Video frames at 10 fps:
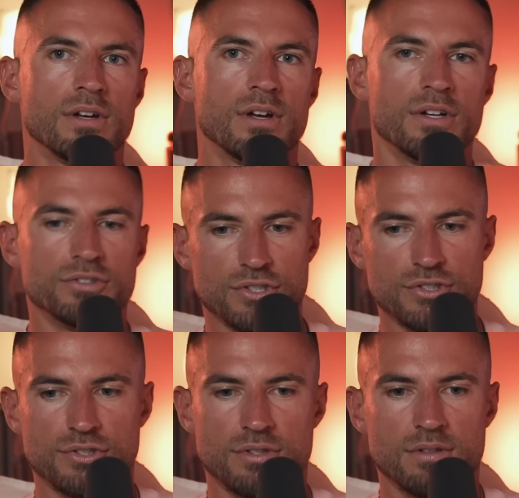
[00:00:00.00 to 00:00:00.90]
and
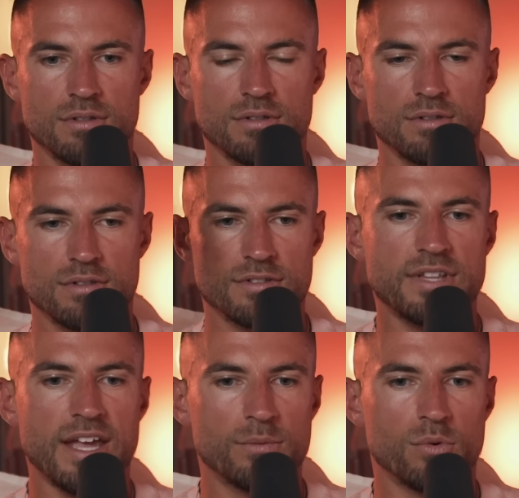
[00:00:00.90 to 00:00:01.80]
just
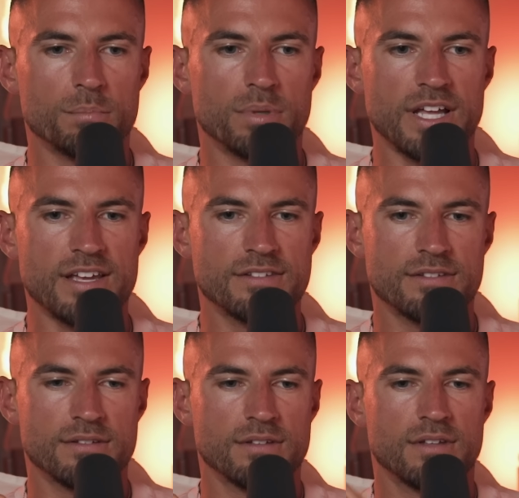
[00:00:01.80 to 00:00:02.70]
stay in one
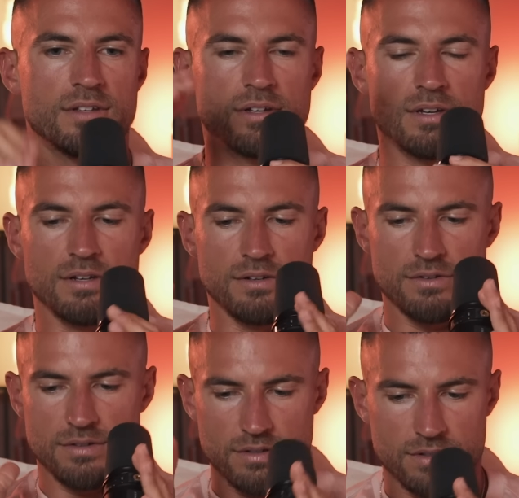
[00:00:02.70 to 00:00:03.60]
place
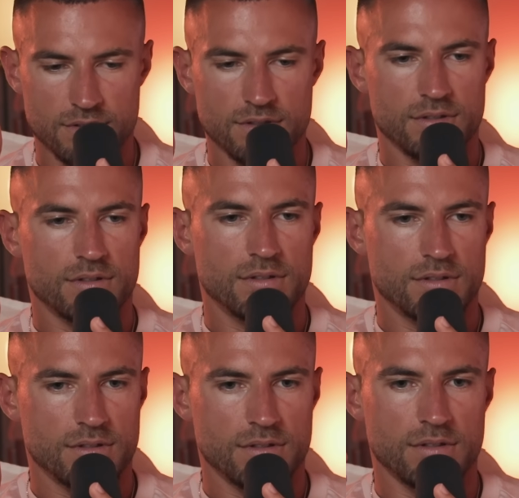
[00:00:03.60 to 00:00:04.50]
and,
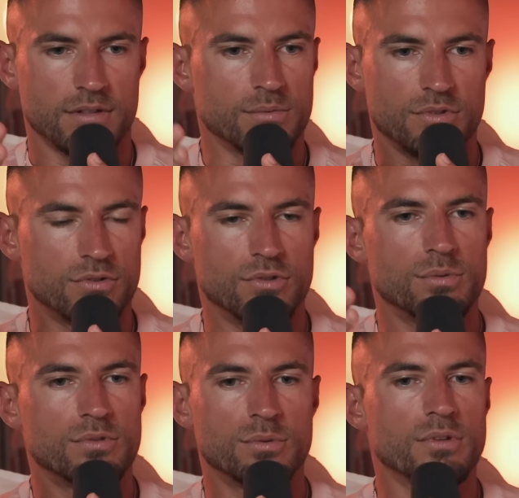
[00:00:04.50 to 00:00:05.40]

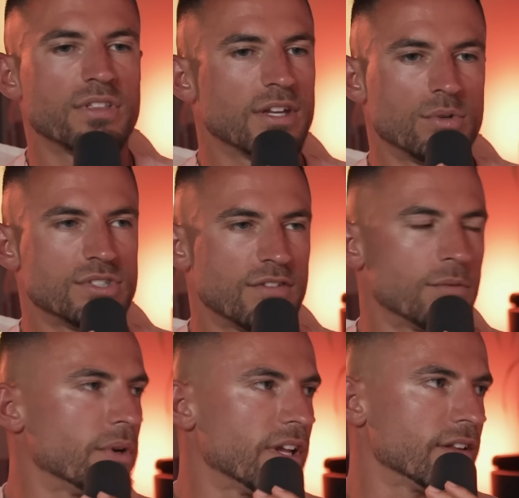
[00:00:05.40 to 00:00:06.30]
do the thing which
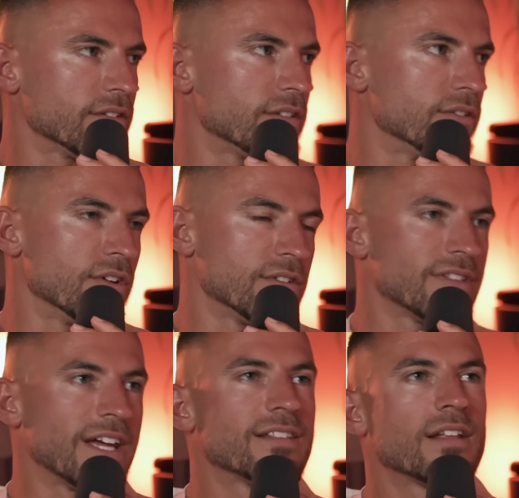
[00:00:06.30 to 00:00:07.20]
everybody else does.
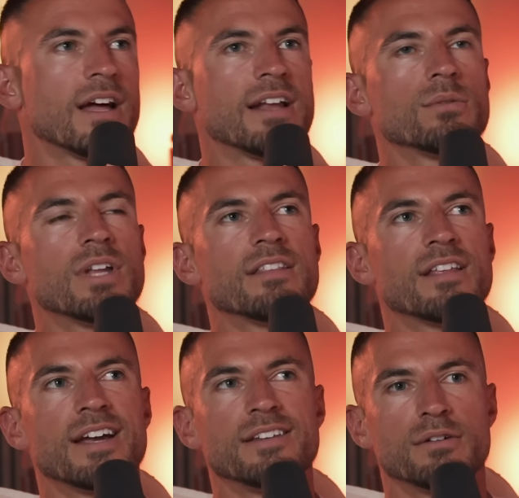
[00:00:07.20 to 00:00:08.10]
Like, I don't like
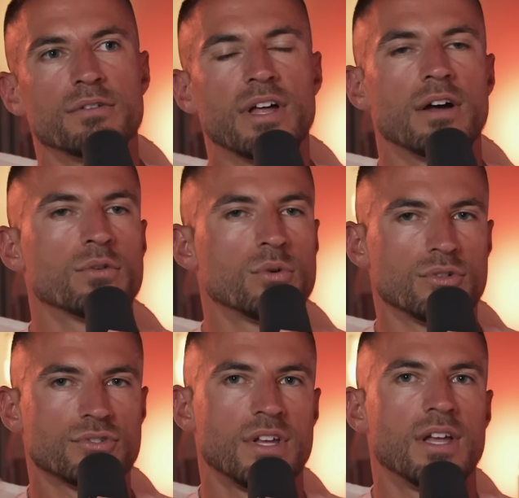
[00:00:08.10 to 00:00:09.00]
the idea of that. Of
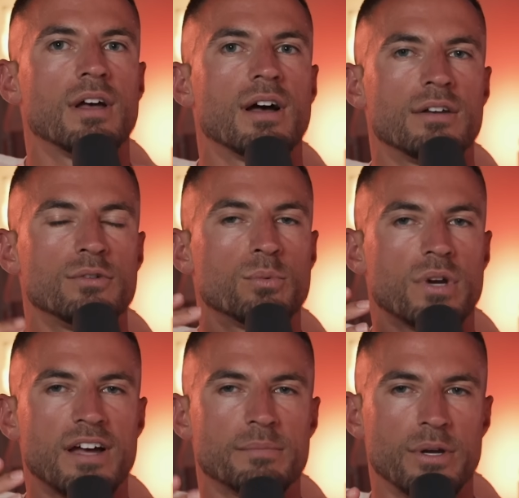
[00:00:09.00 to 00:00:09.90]
course, I do want
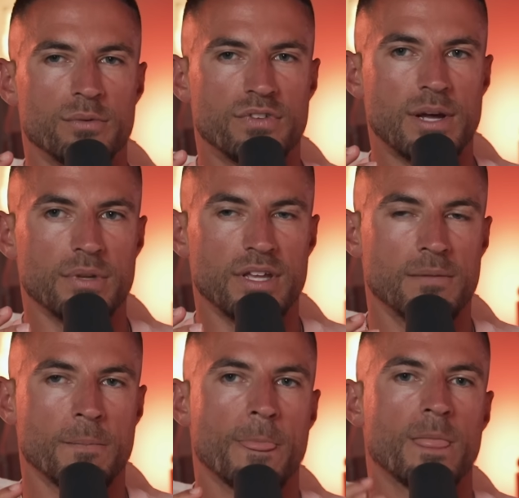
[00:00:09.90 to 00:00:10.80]
to have my own family.
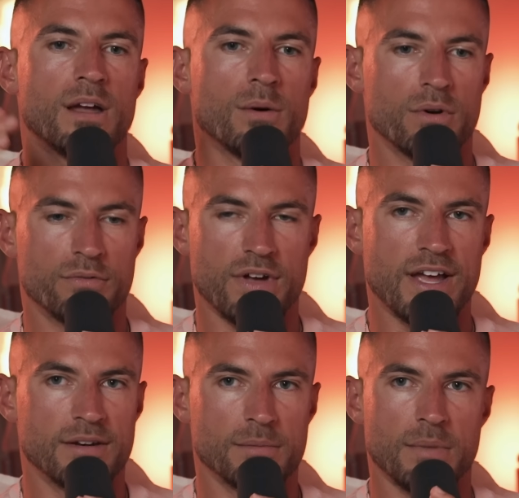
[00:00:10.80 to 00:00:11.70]
I want to
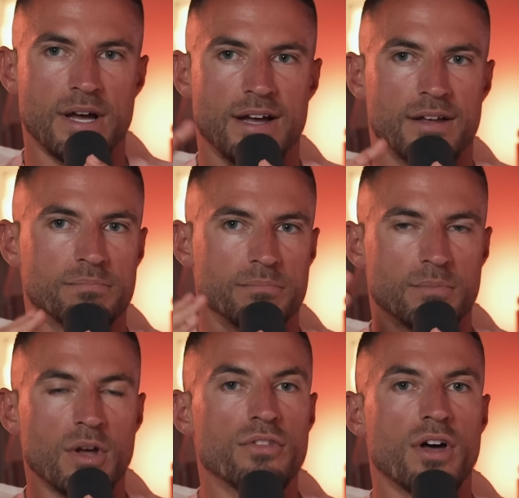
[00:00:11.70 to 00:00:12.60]
find my
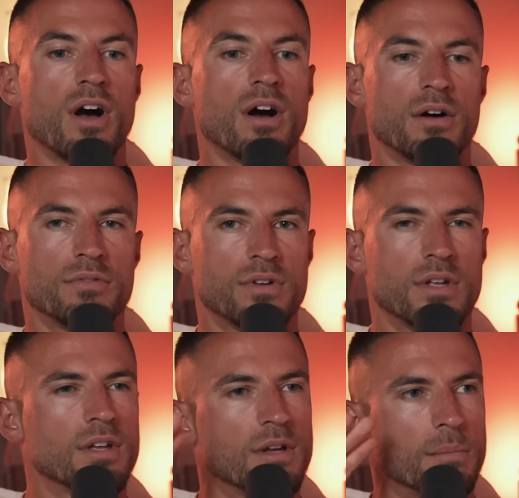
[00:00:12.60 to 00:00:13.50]
other half.
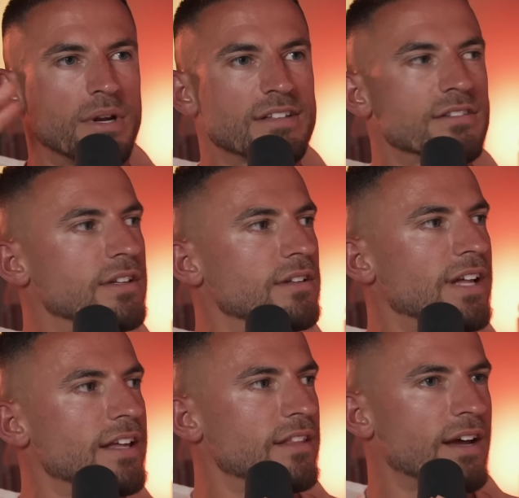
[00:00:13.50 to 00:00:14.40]
But I still
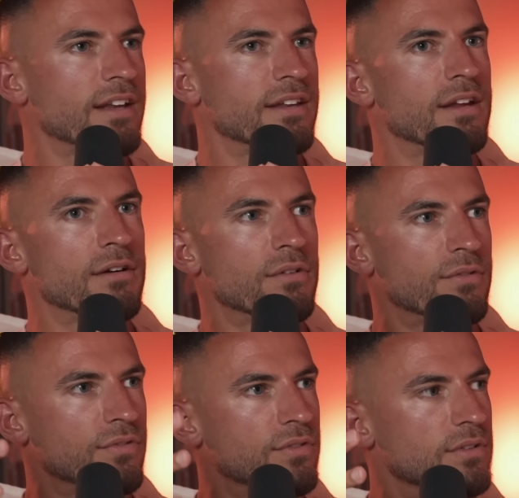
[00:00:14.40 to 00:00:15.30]
like the idea
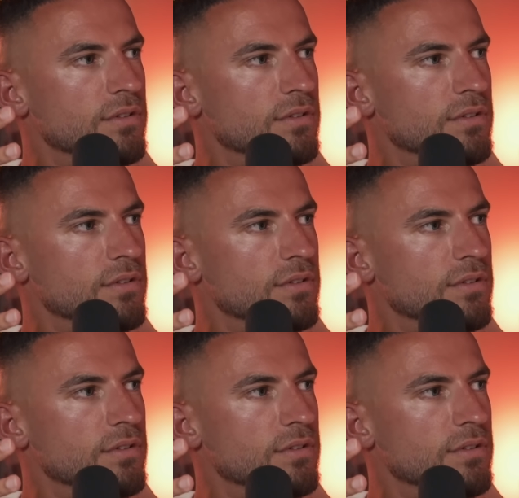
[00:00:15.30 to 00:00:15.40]
of